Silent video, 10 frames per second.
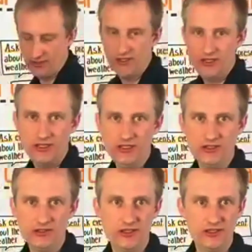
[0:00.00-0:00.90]

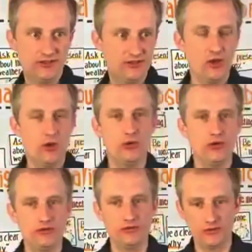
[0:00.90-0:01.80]
here is
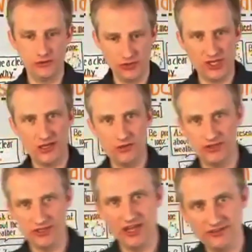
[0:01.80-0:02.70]
to check whether
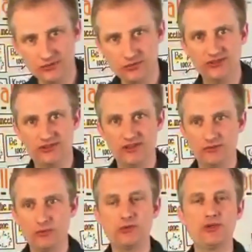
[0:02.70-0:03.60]
it has a reason is
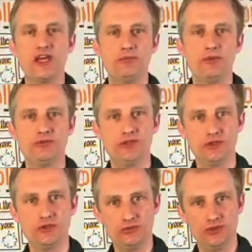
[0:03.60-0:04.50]
what would happen if we
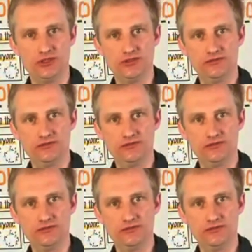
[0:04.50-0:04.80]
don't do it?